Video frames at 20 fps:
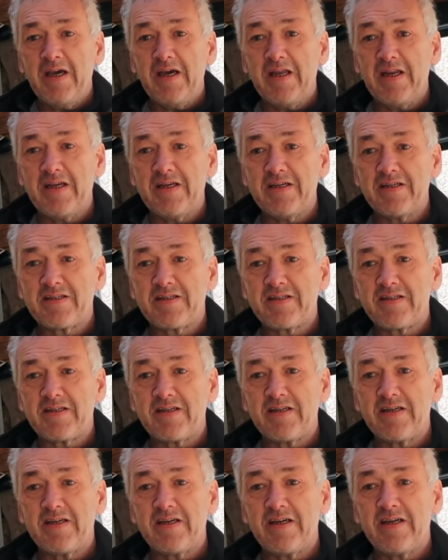
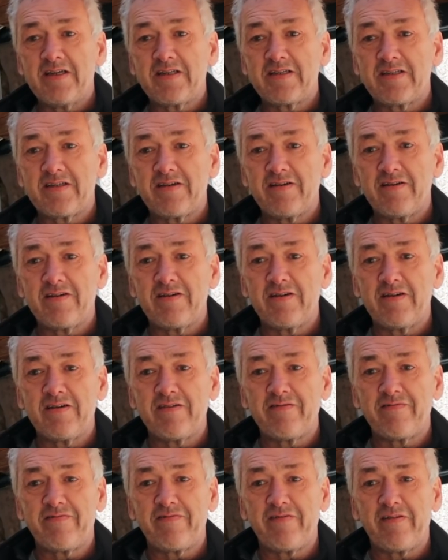It's
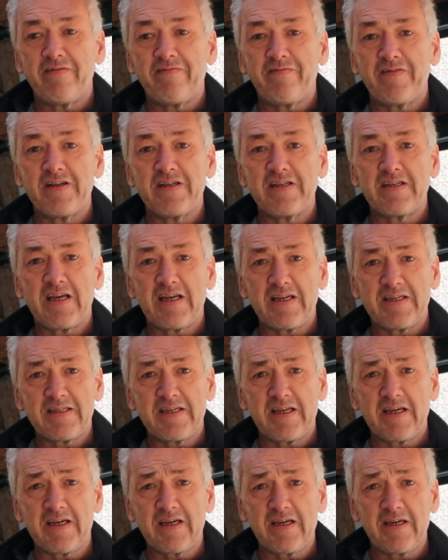a
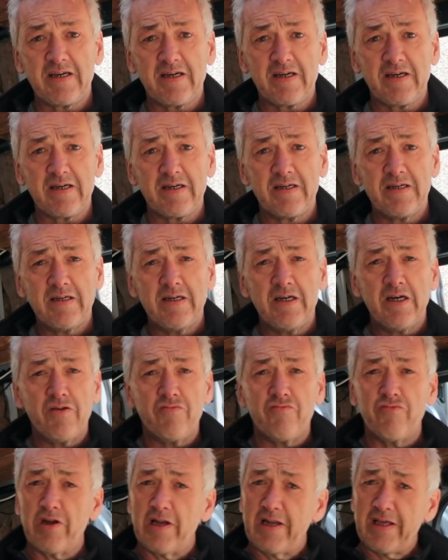fantastic
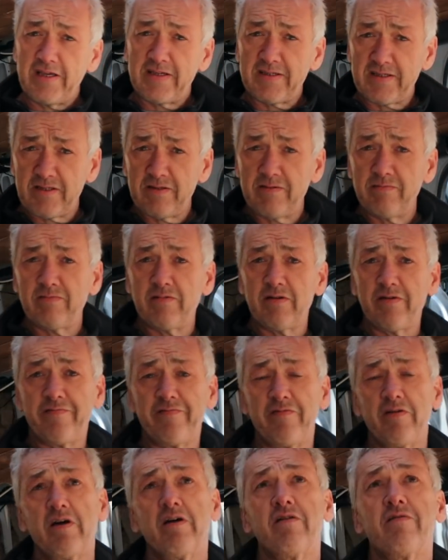release,
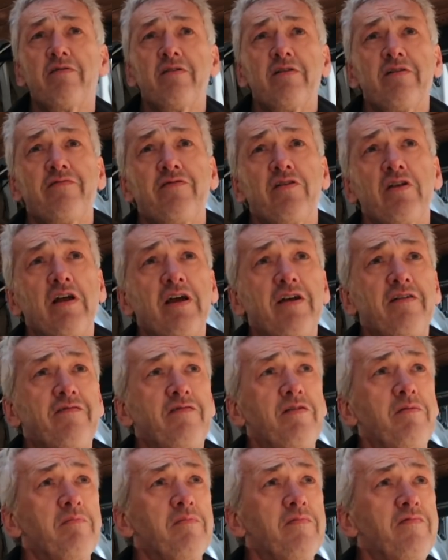if you like,
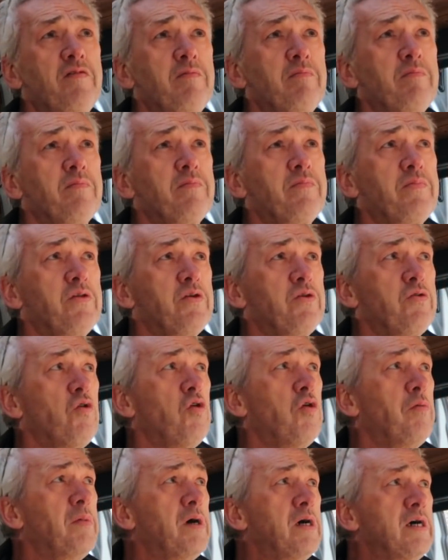from the
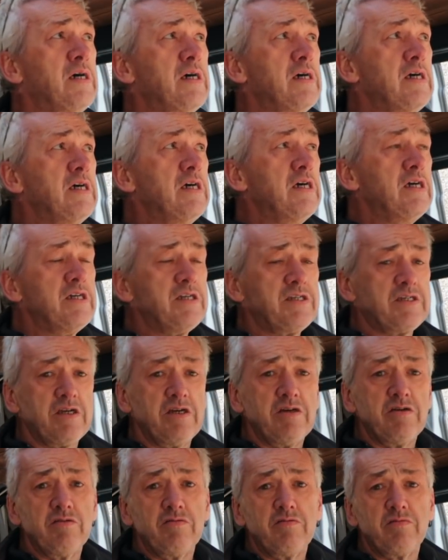norm.
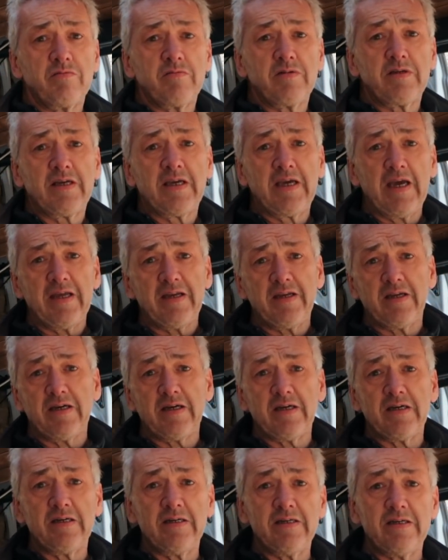So getting
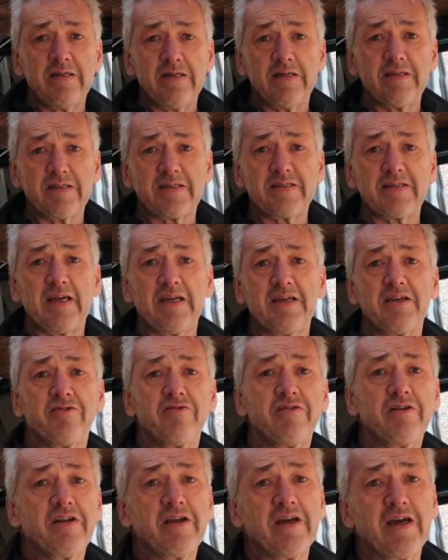a sander
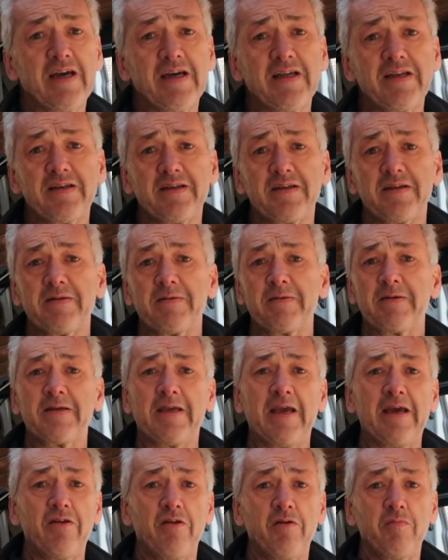in your hand and
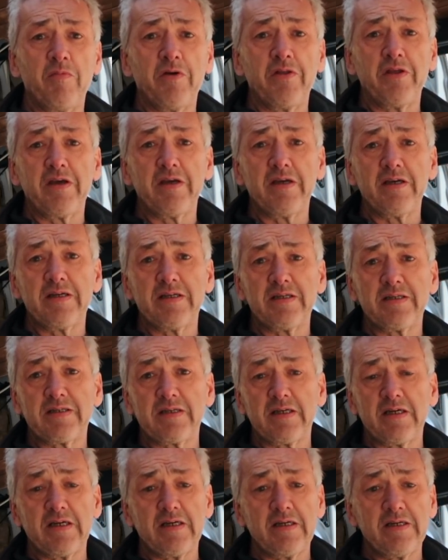getting on with it
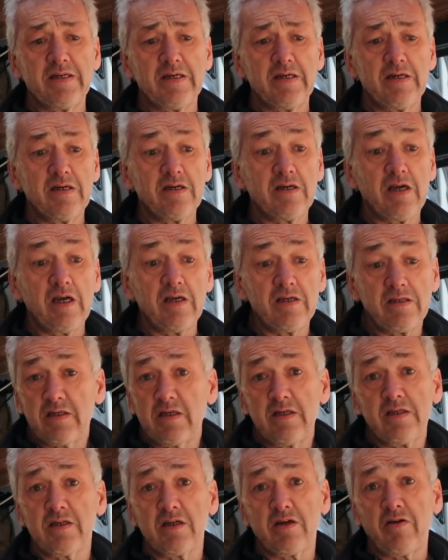is a
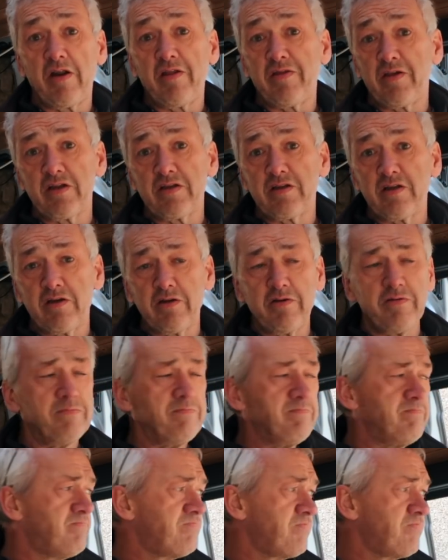great thing to do.